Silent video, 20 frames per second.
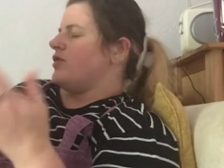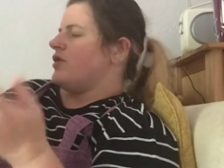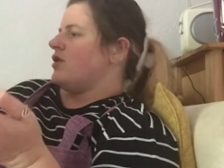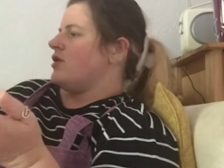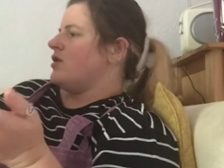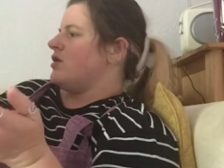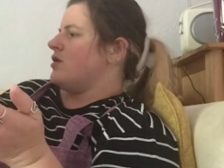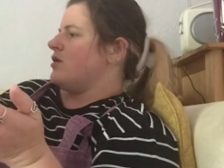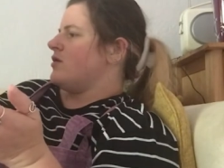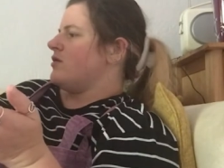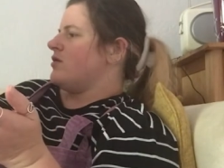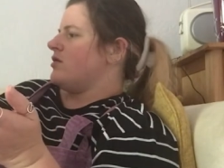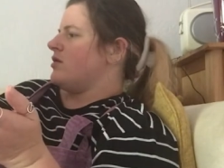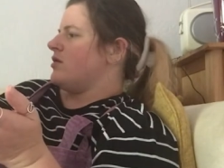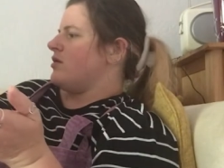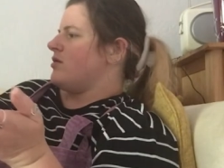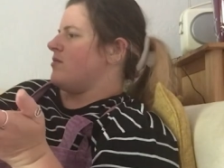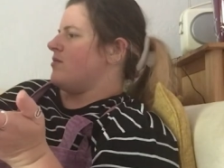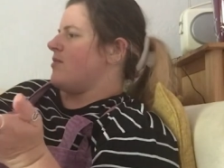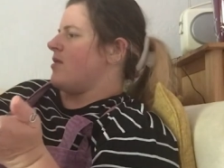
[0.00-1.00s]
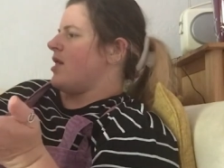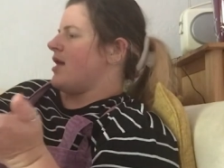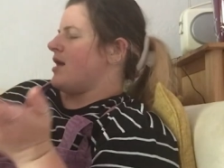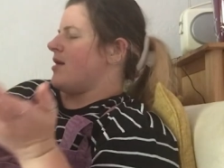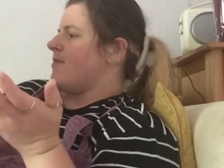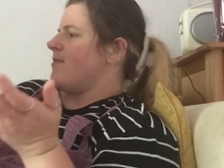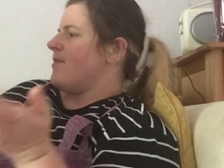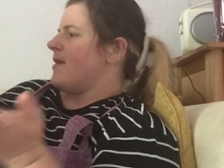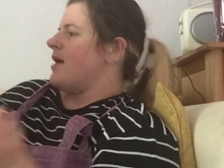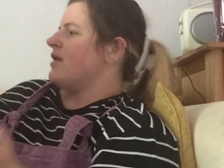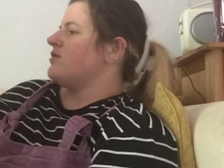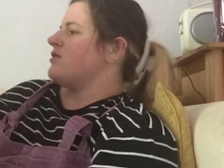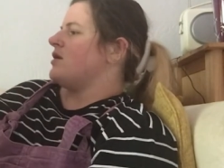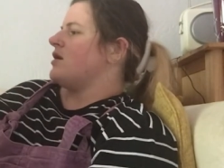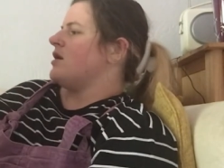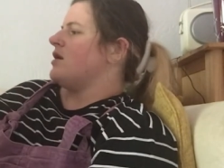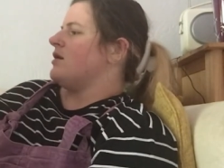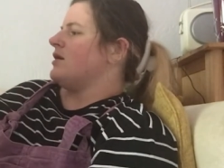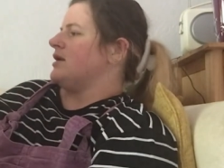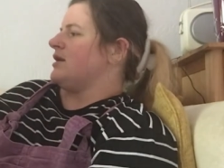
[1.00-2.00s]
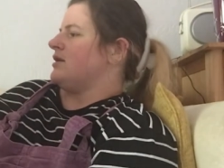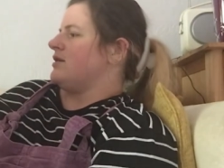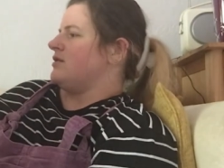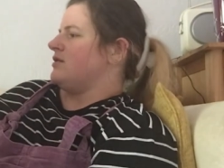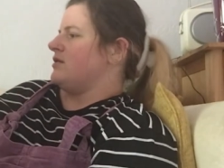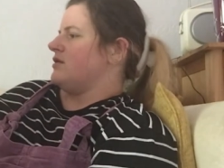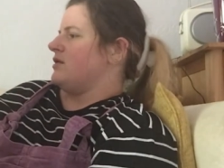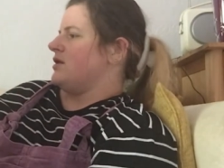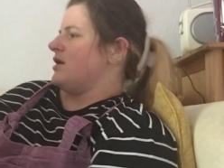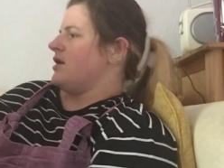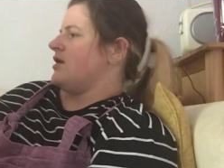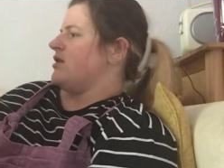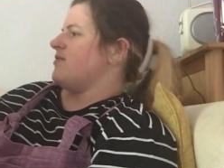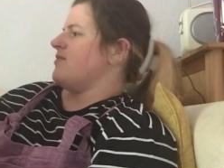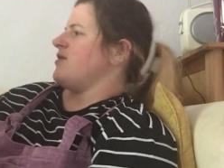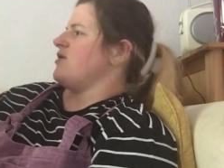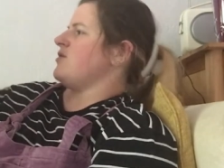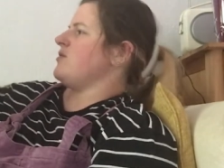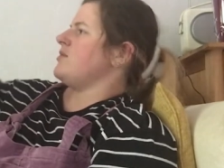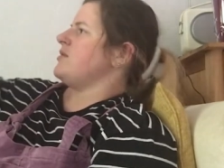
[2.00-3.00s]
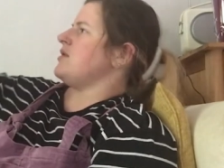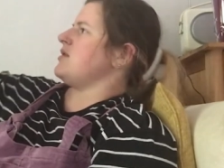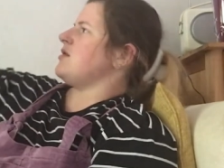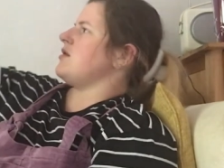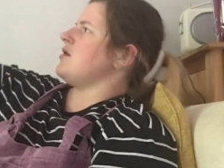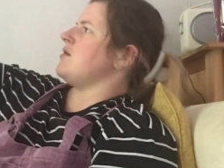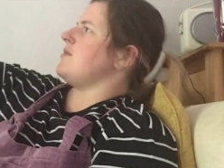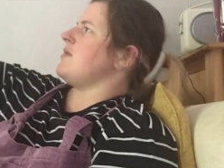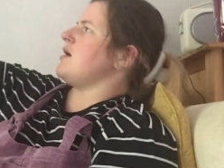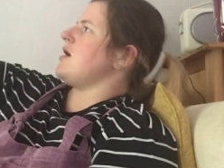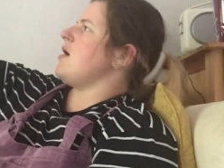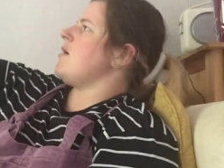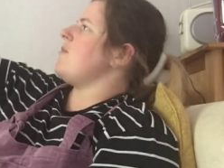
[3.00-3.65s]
that looks like a better eye than that, especially when it's going to be